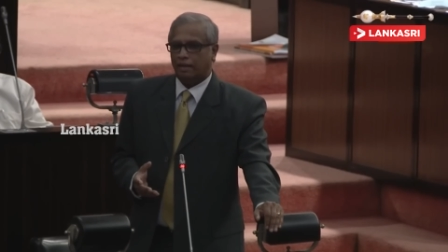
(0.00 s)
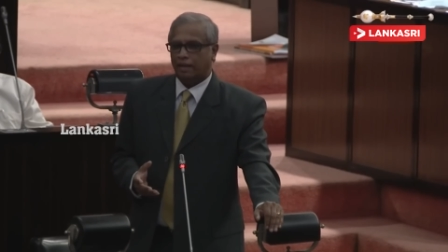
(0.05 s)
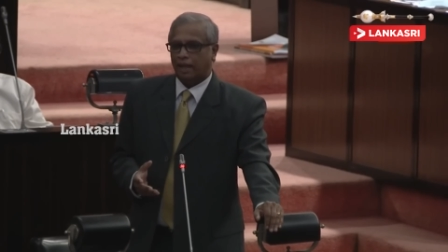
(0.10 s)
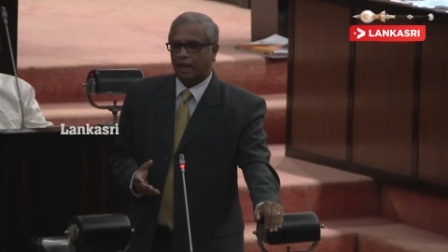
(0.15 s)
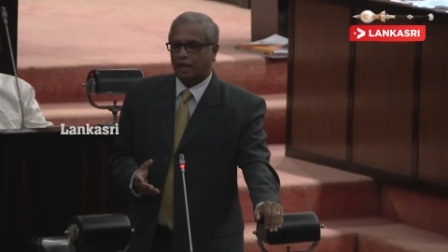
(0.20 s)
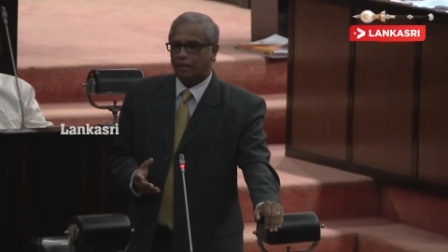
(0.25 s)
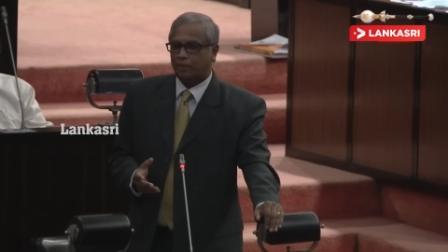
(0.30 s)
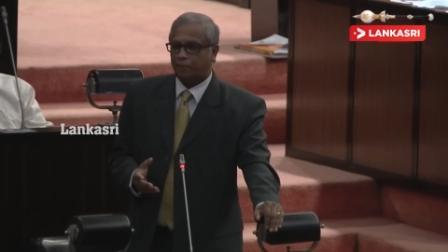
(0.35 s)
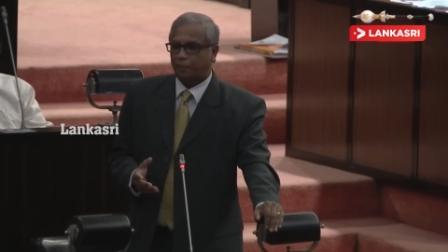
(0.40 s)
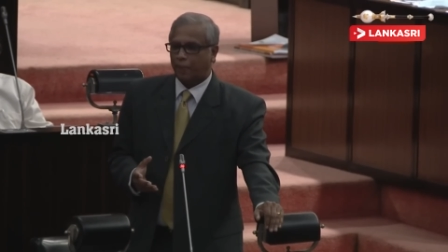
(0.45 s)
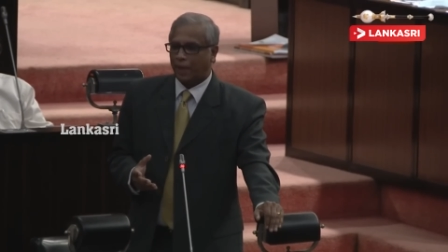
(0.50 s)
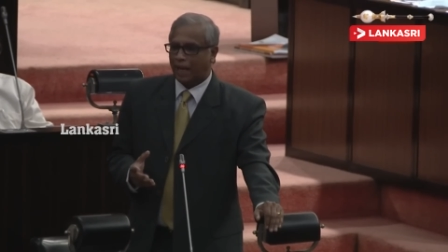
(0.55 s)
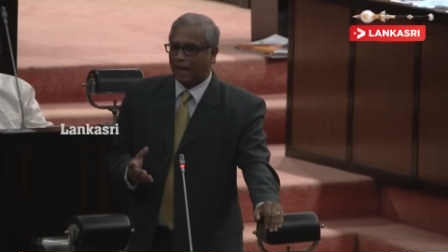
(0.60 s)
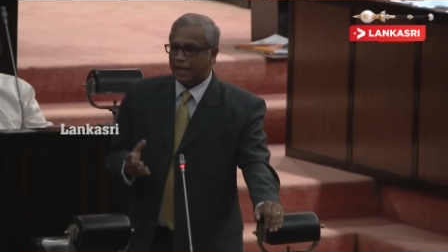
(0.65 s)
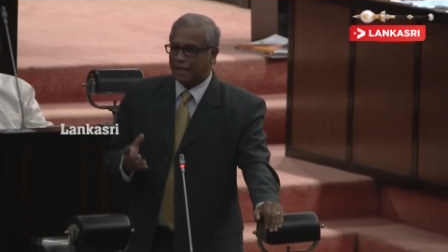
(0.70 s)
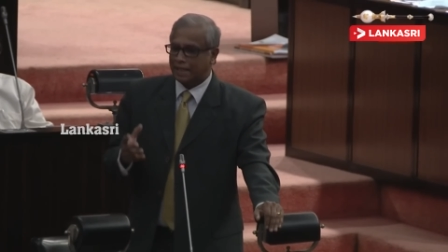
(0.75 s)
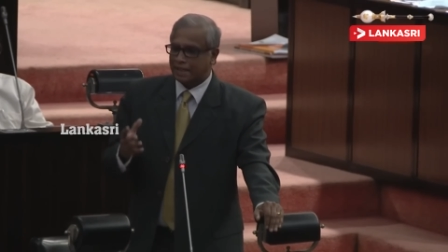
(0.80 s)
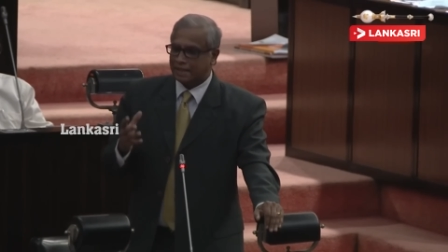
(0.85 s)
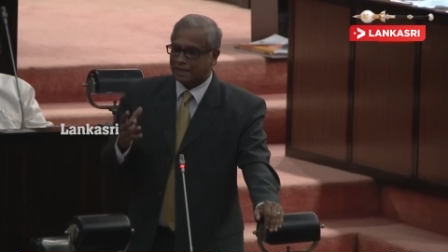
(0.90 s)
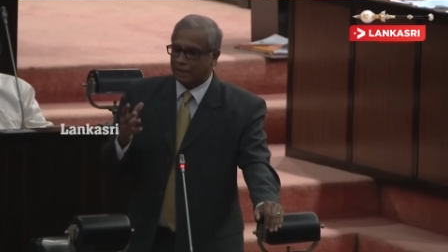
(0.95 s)
that
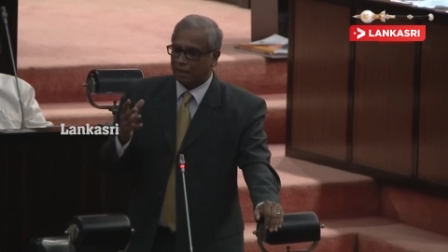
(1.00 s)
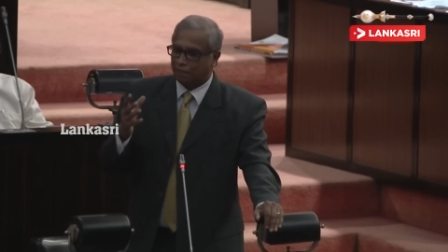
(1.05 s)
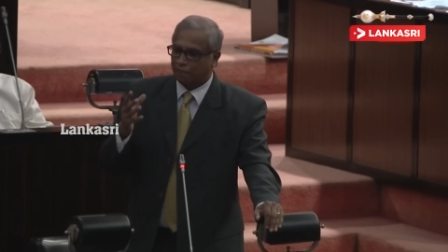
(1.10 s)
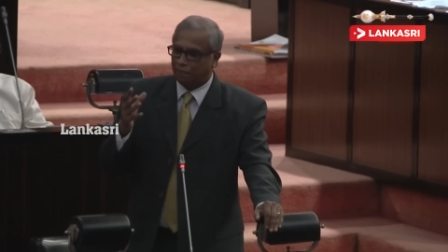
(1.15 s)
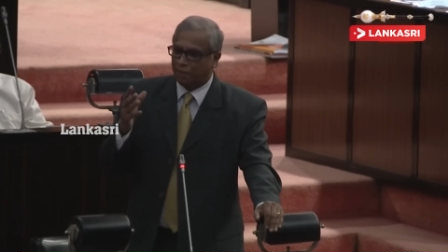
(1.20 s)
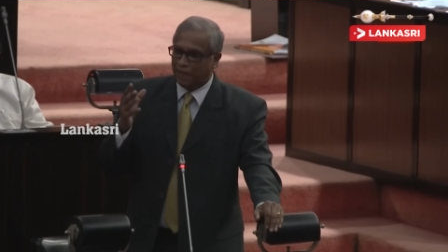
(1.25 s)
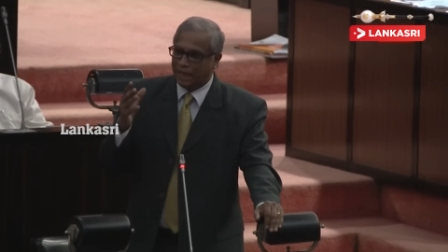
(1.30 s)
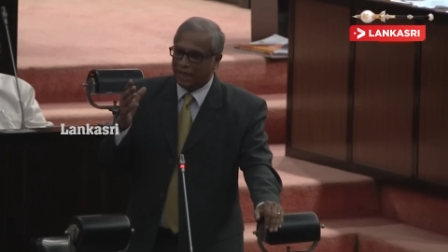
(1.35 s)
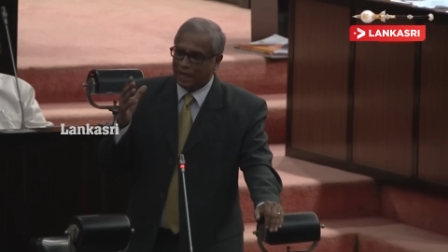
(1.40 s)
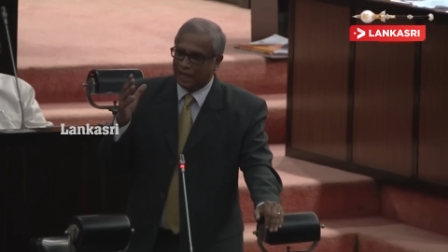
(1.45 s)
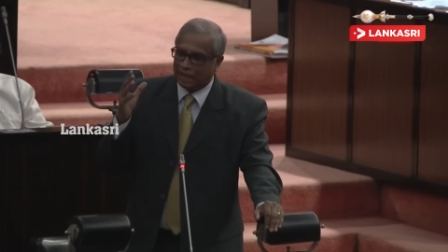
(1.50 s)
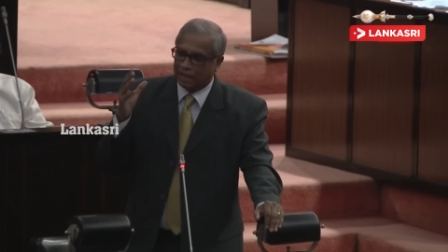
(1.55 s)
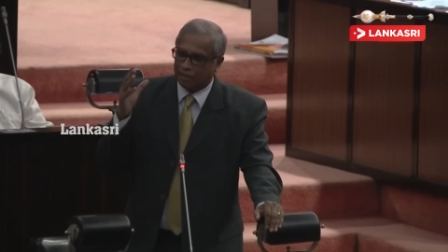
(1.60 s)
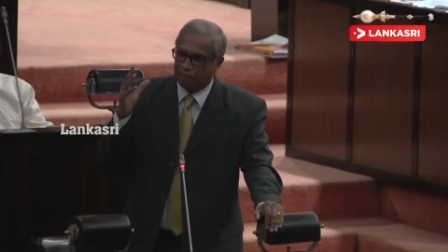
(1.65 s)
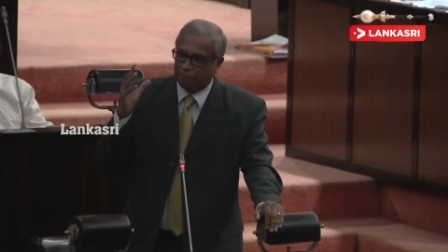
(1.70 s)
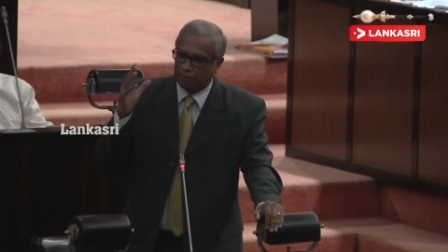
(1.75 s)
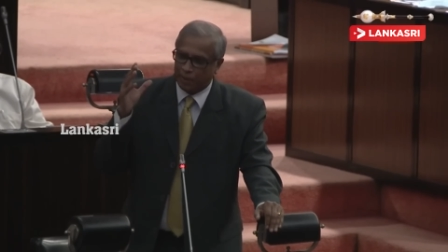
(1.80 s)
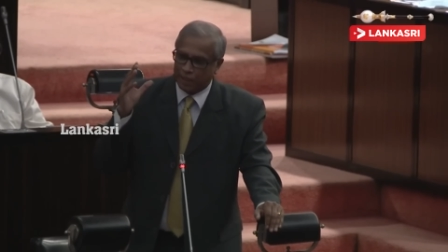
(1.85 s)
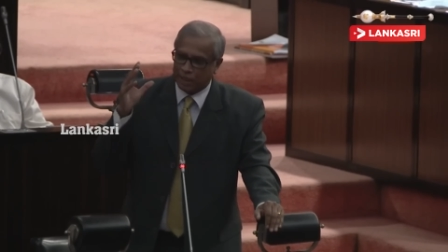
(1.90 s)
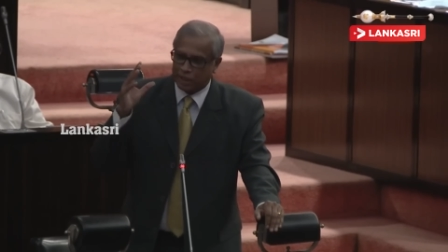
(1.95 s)
paints a bleak
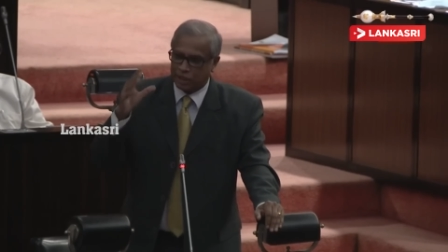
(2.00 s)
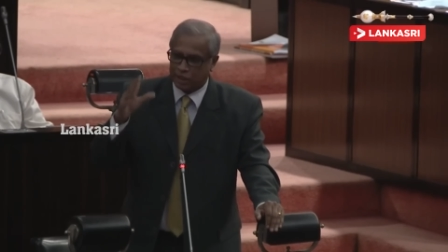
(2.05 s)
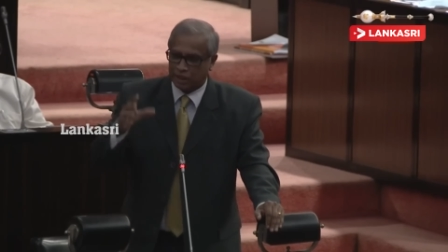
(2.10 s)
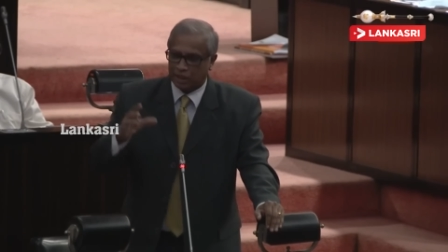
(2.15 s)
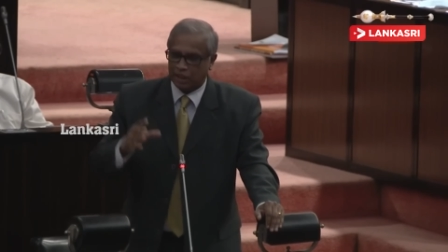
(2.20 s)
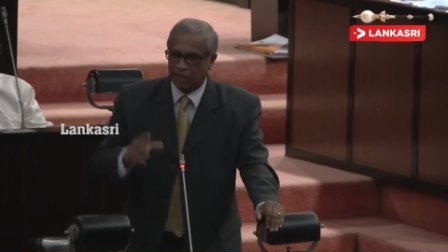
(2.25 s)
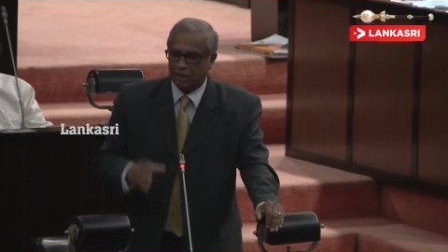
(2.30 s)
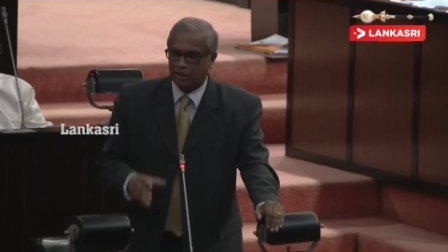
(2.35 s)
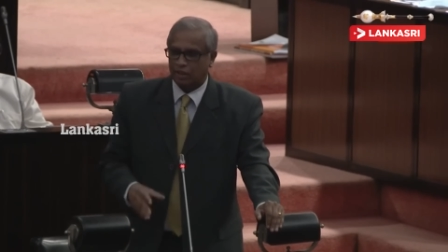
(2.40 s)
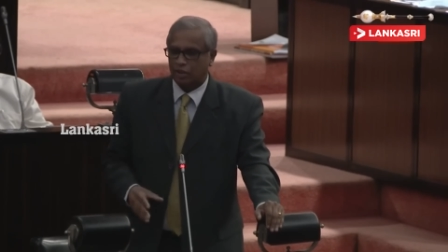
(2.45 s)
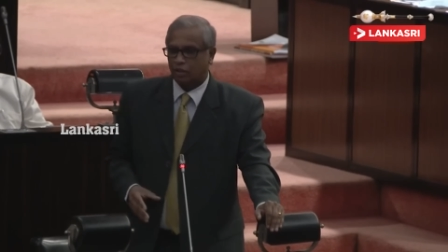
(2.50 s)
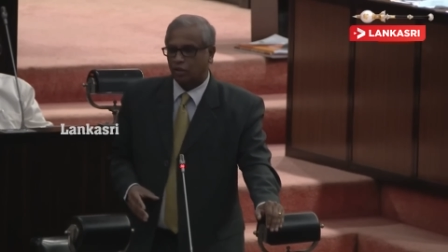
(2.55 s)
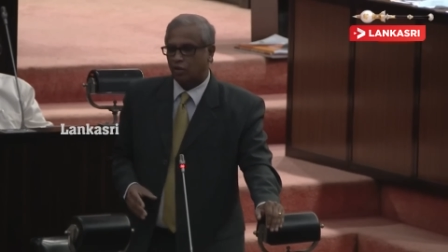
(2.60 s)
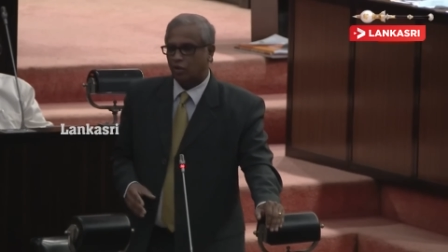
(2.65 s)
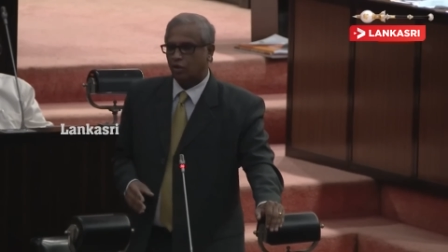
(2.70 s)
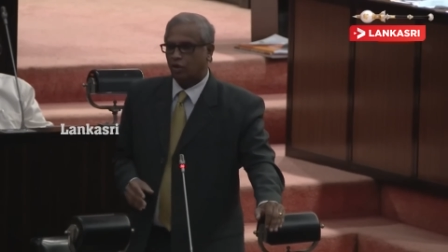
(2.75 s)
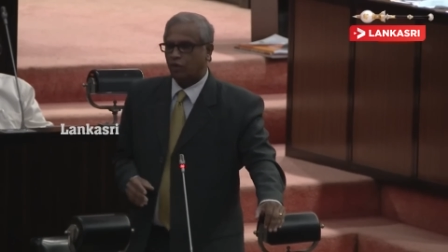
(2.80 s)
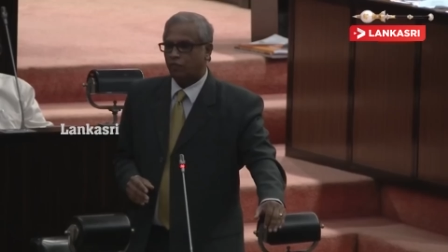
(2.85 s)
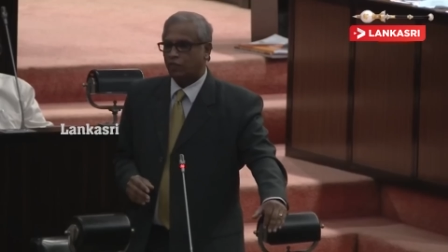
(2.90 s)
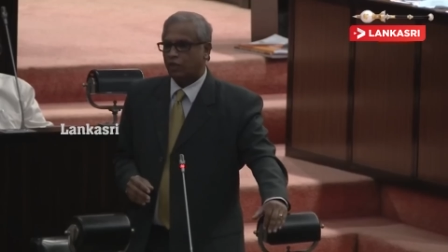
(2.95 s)
picture
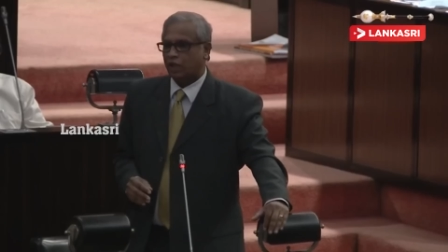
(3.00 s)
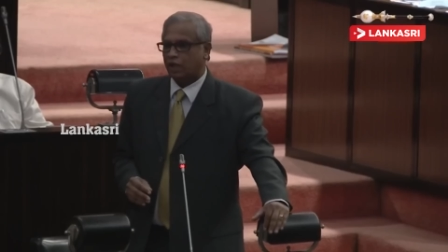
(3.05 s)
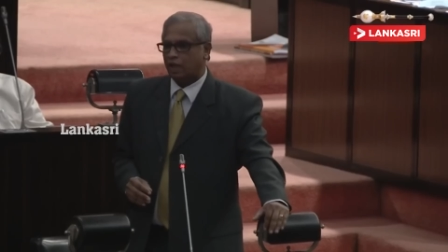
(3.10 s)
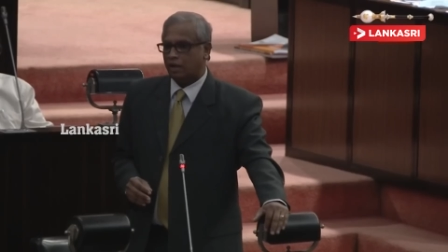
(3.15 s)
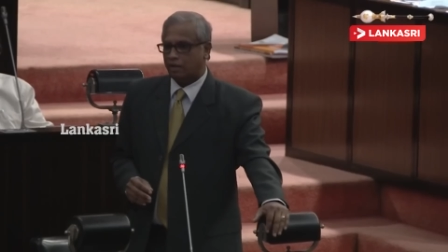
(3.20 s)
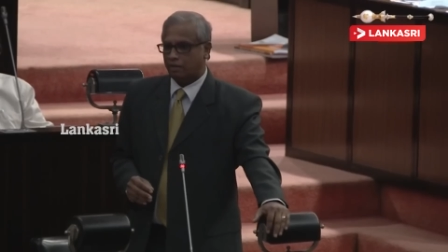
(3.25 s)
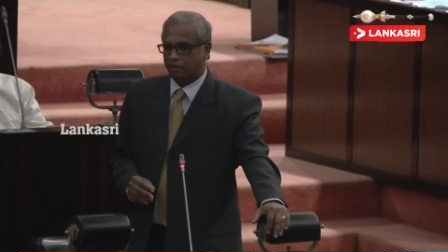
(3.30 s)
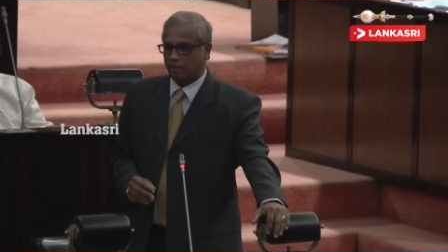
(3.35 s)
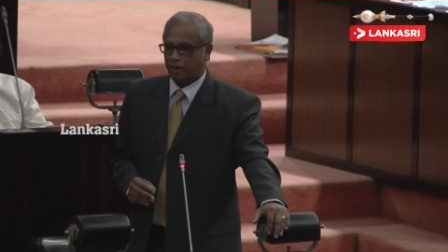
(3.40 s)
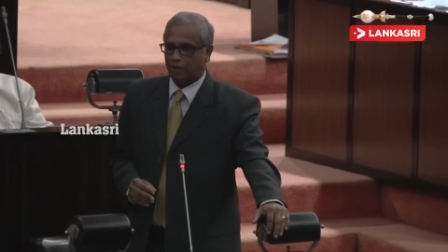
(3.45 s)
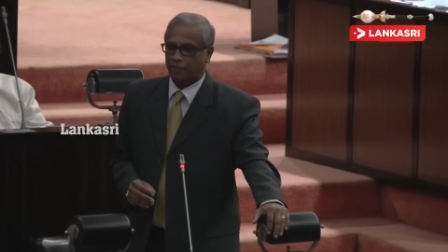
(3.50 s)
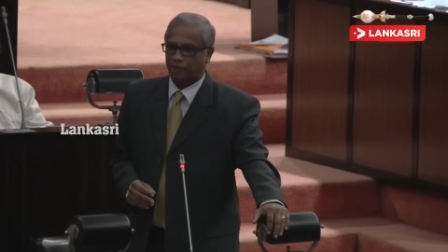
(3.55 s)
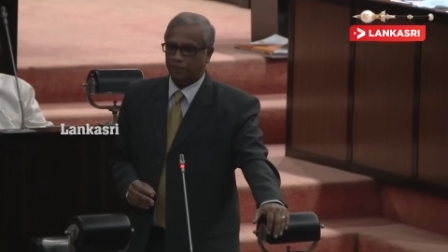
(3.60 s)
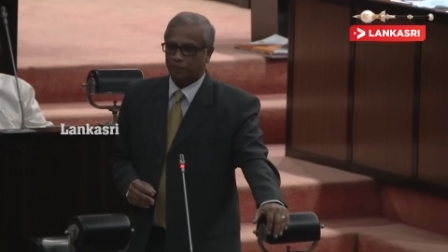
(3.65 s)
of the country.